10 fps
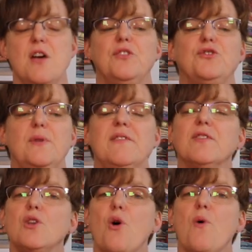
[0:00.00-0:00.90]
So
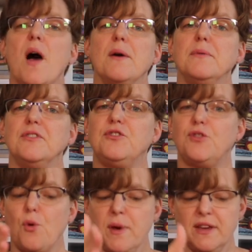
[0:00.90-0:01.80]
even though I was
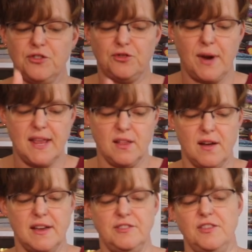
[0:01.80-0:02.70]
sewing a straight
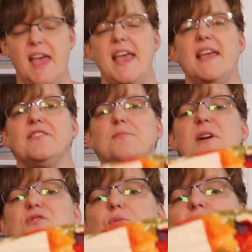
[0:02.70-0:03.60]
line, it's
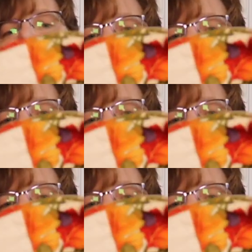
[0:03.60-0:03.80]
much more